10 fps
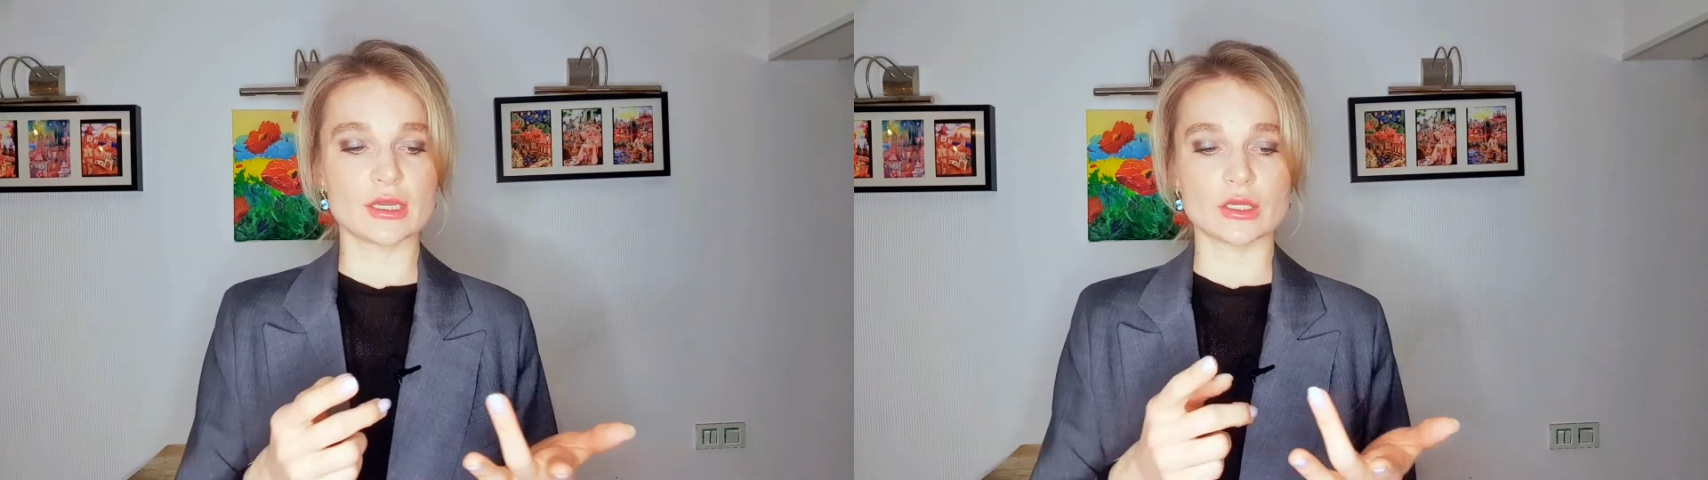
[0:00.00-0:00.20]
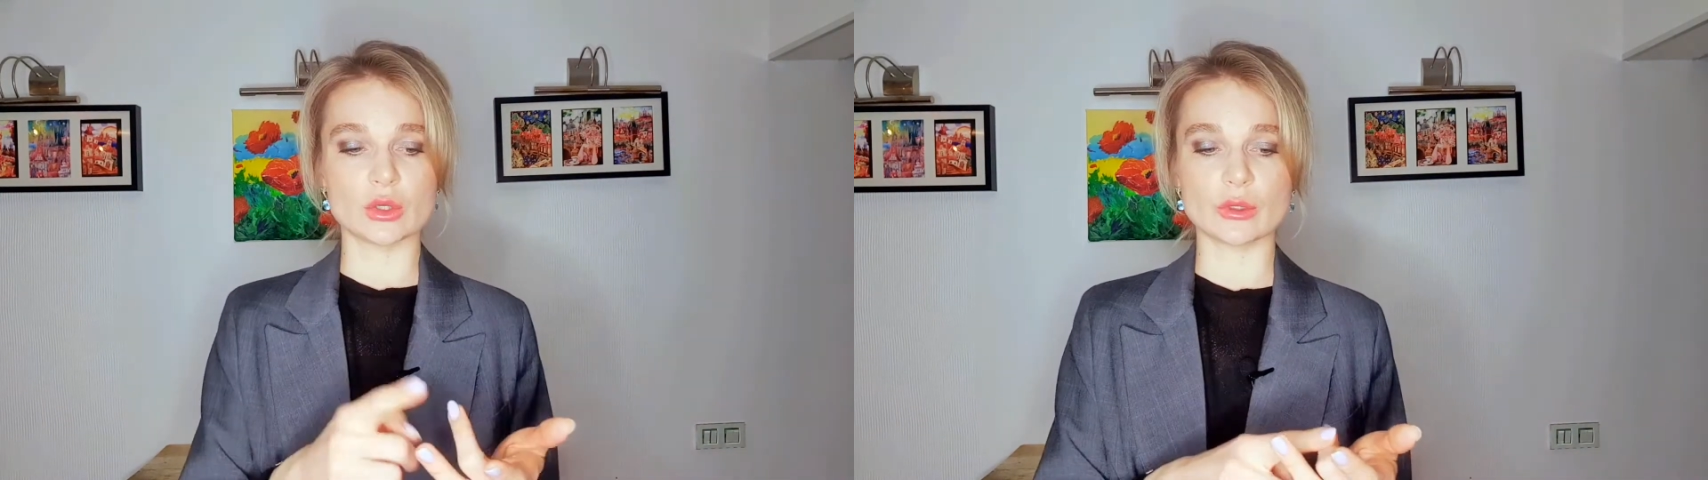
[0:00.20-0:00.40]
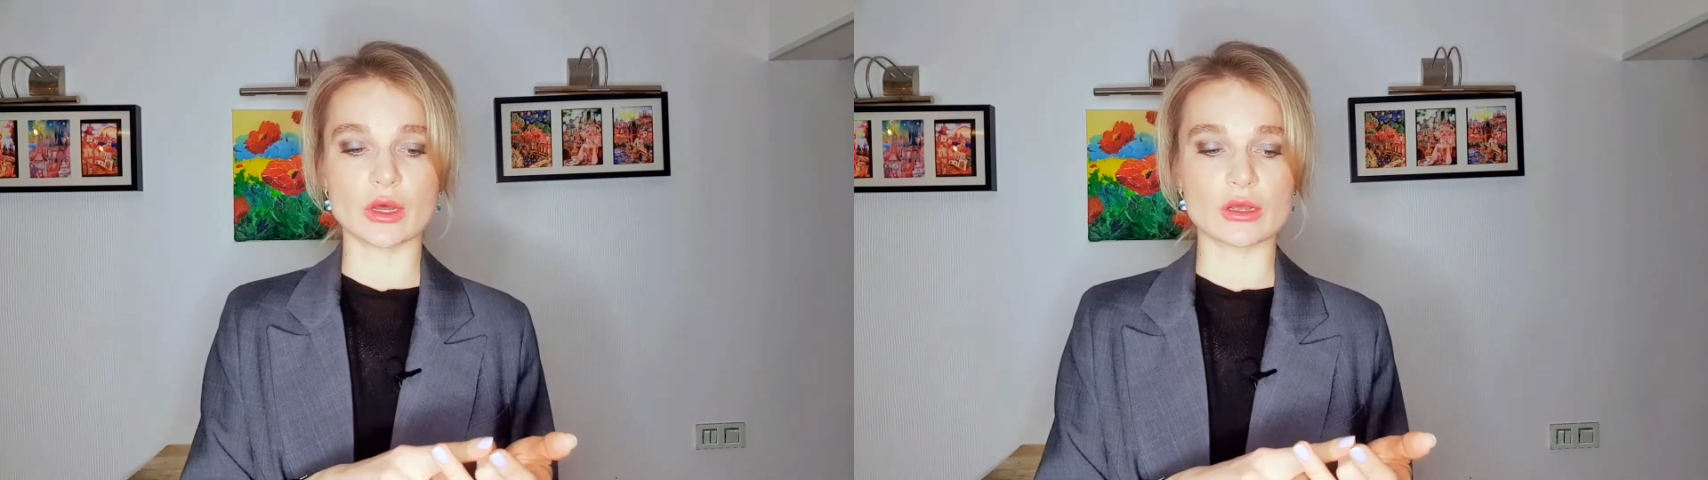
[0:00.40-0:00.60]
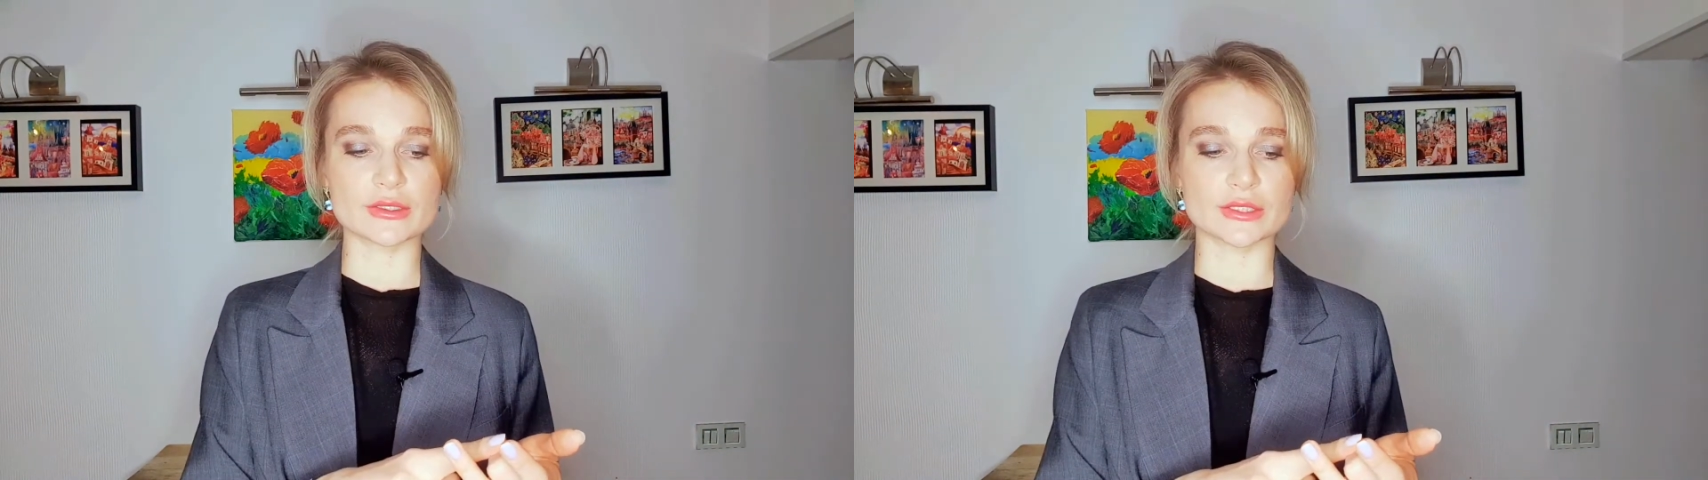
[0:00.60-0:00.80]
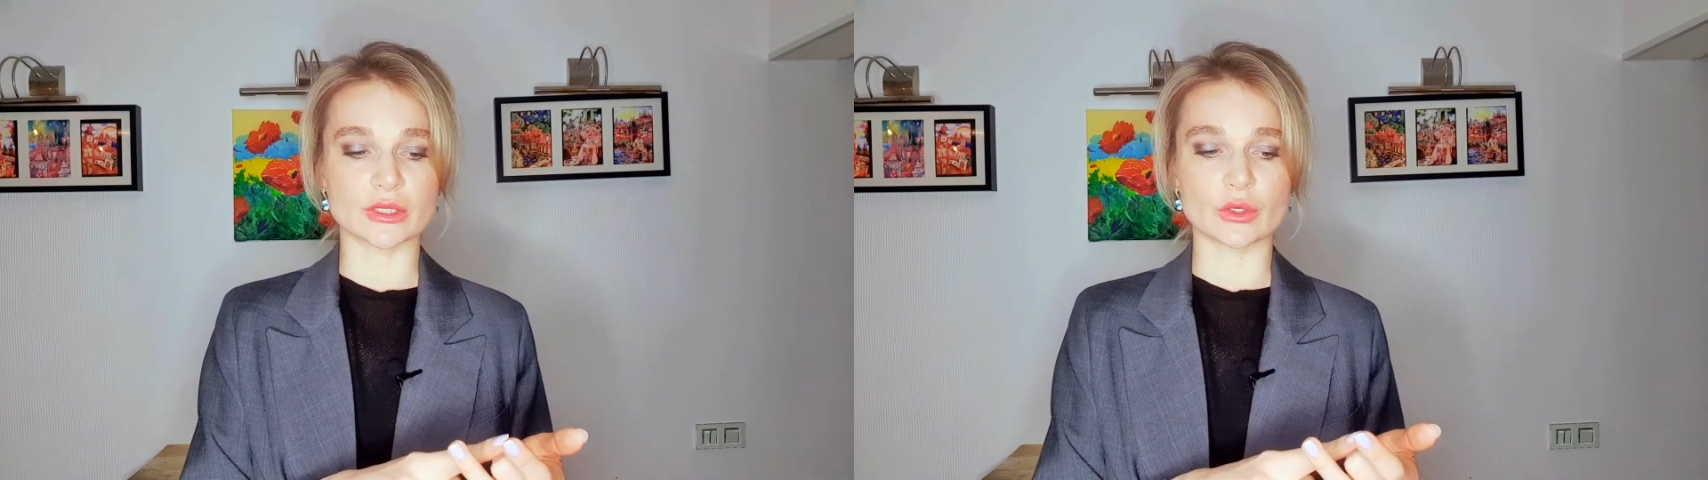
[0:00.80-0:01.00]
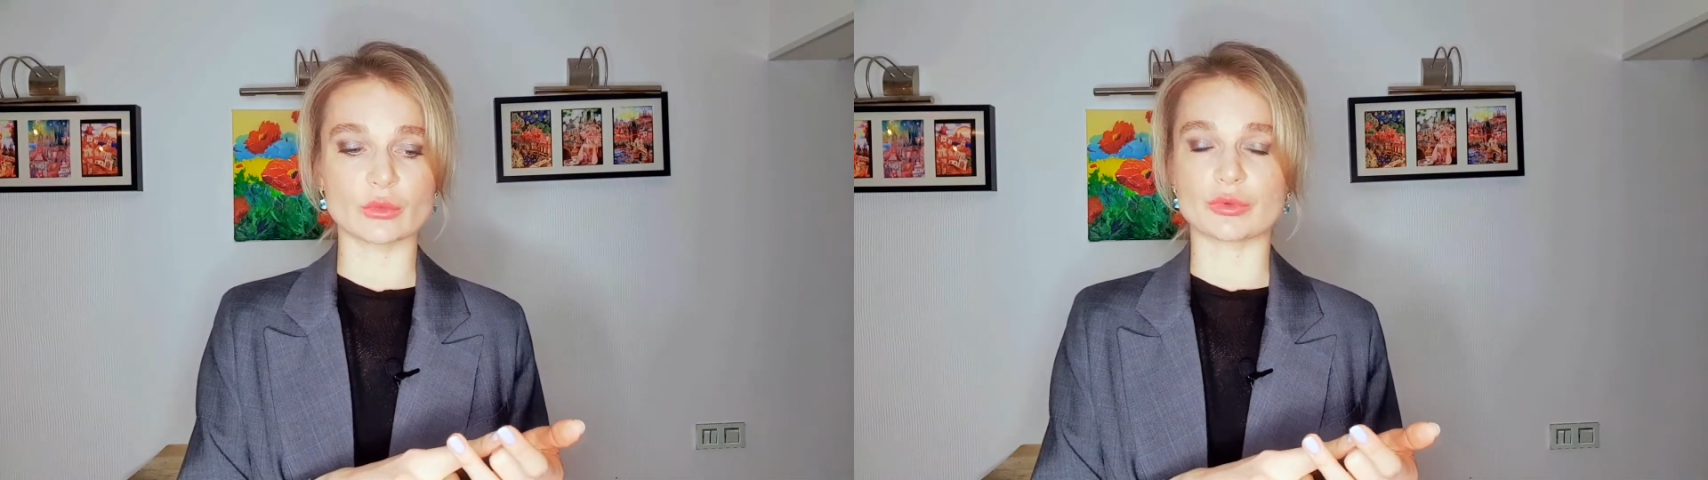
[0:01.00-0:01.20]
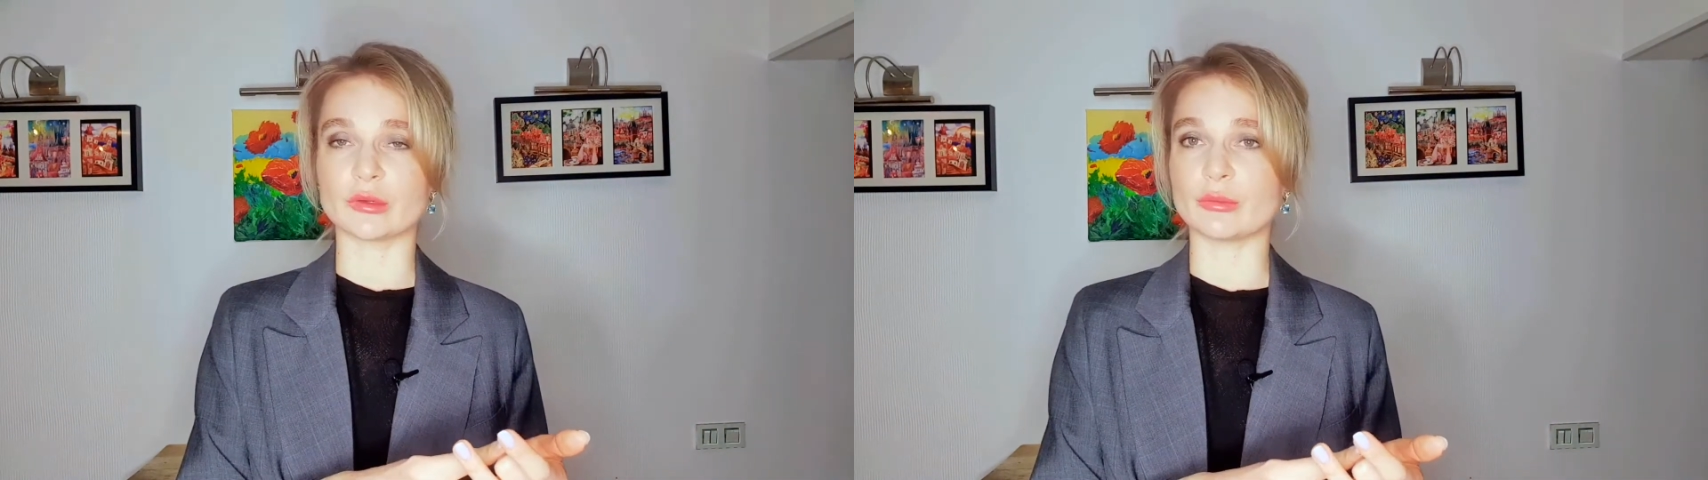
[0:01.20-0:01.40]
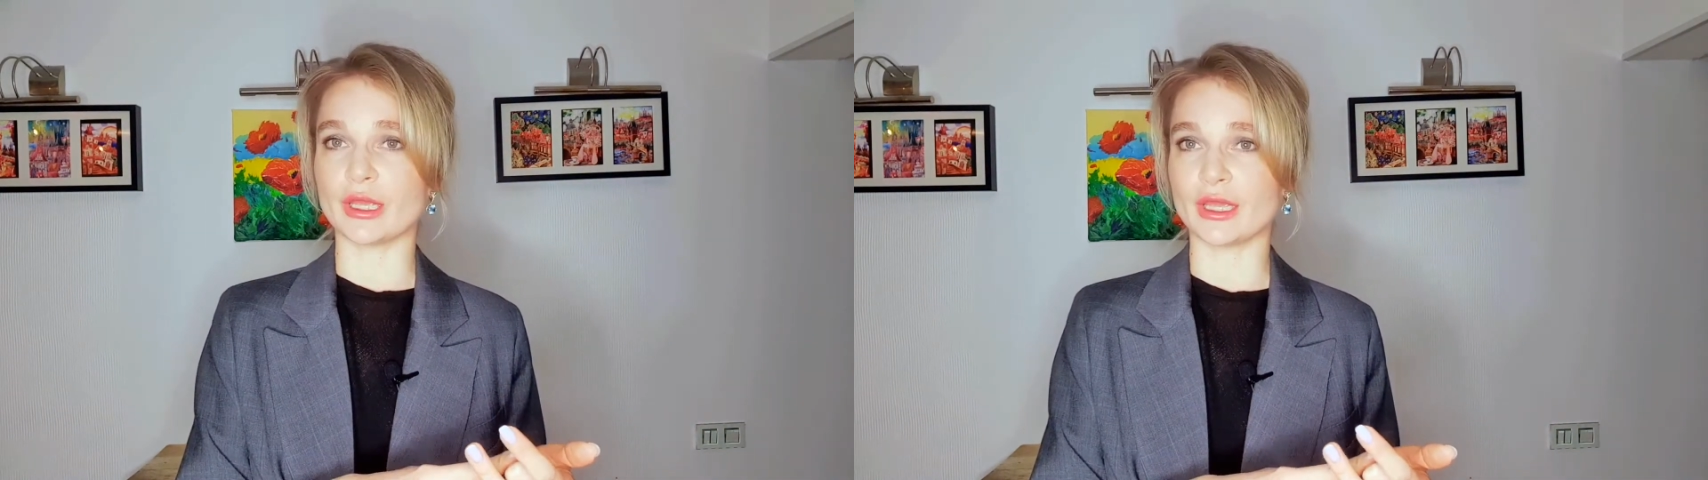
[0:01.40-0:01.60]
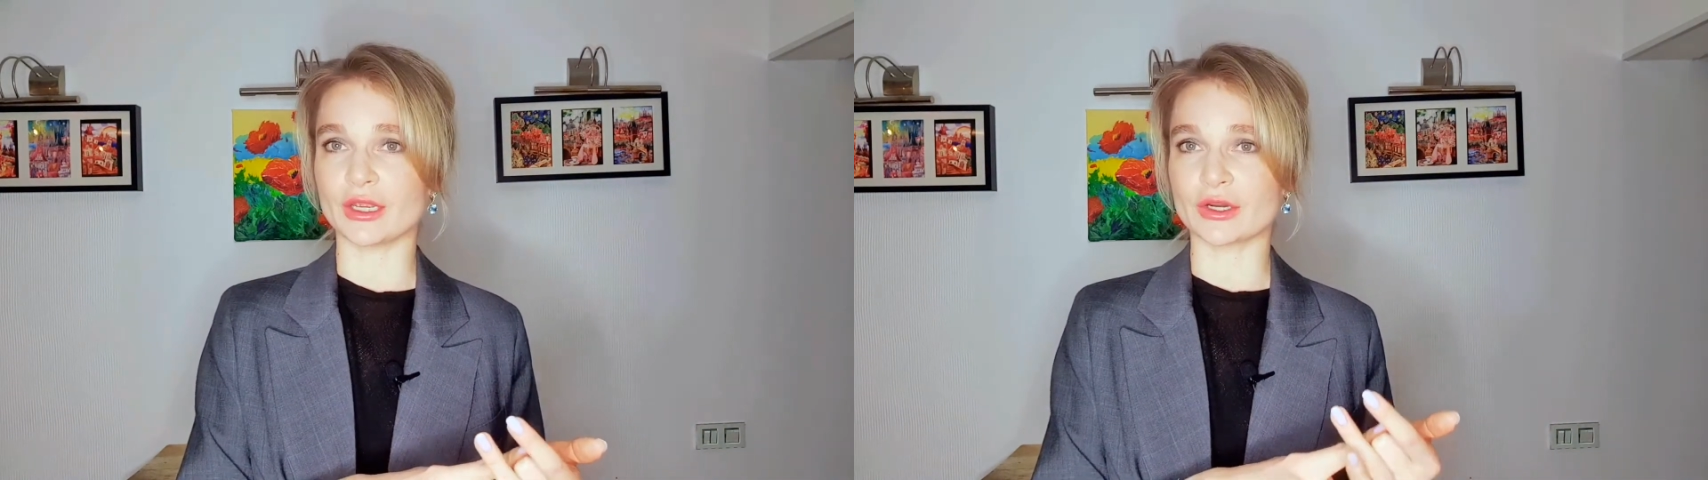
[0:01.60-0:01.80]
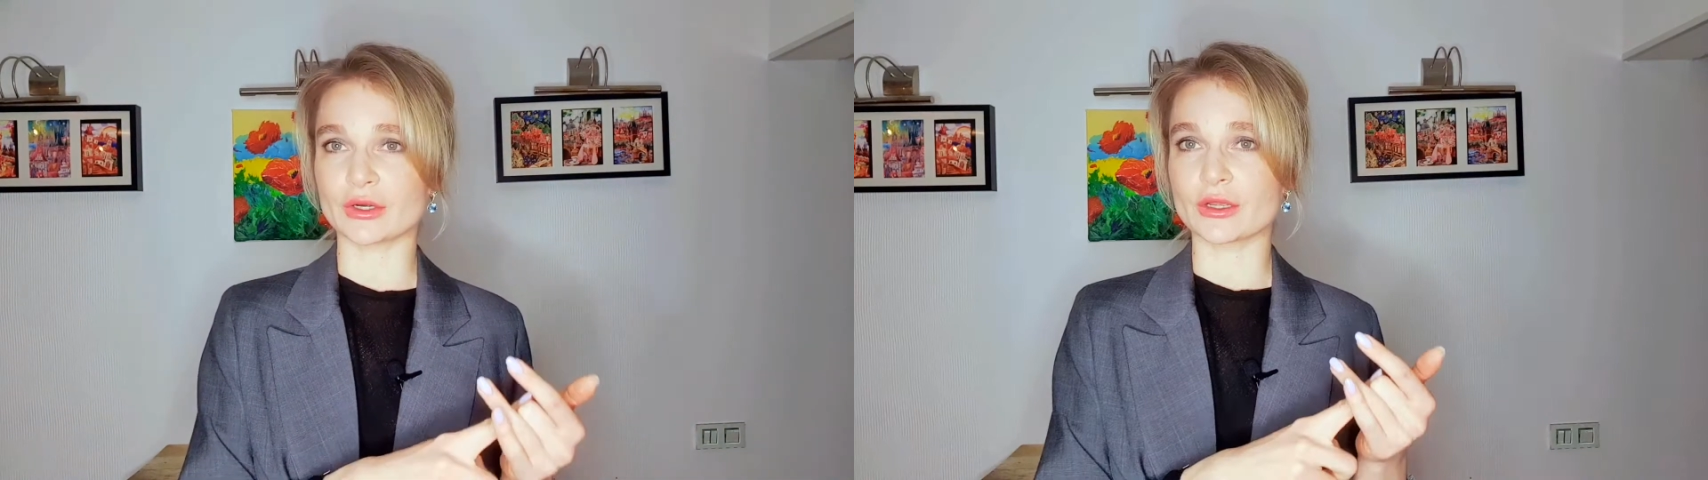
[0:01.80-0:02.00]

You will also prepare